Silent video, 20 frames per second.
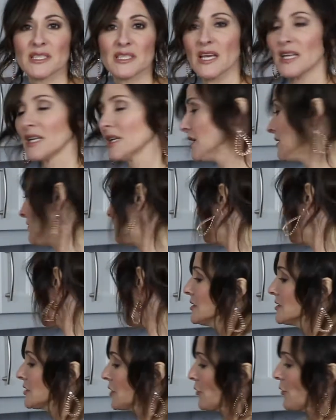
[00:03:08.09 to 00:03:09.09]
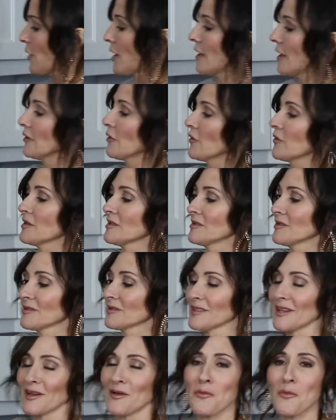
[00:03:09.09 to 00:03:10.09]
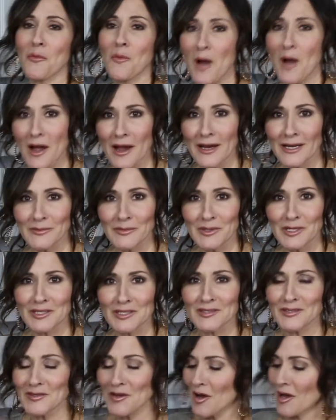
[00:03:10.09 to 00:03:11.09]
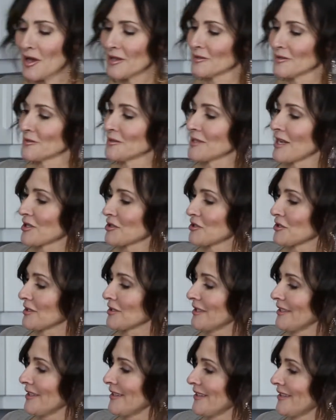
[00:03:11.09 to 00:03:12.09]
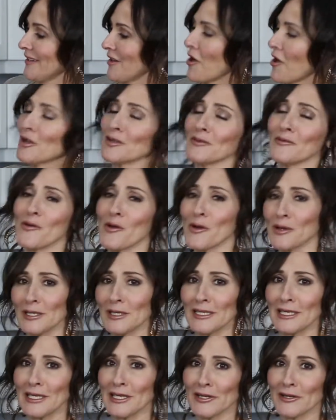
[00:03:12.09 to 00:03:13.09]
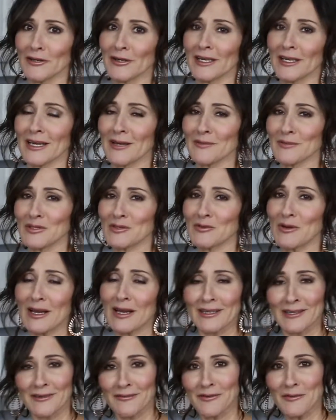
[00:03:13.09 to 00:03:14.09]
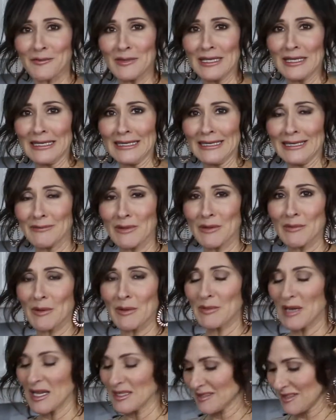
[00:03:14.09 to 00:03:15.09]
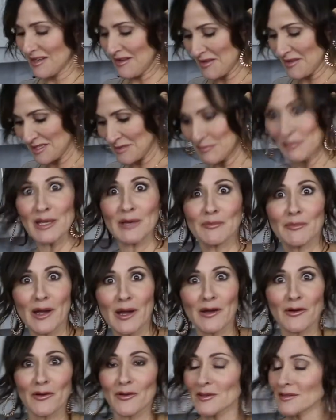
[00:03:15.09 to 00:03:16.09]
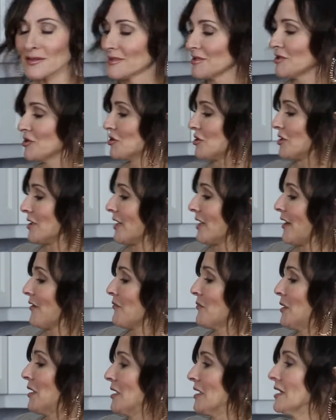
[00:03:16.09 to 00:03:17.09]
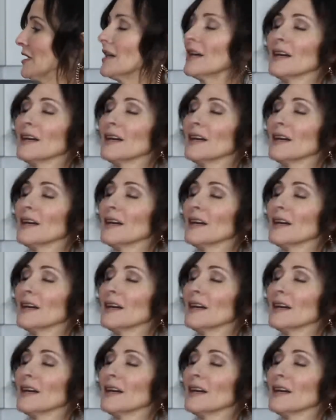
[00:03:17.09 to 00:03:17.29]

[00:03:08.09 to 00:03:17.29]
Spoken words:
setting. So I know this looks like wine, but it's not. There's actually olive oil in here. It comes directly from Italy. My mom gets it in these big barrels, and she gave me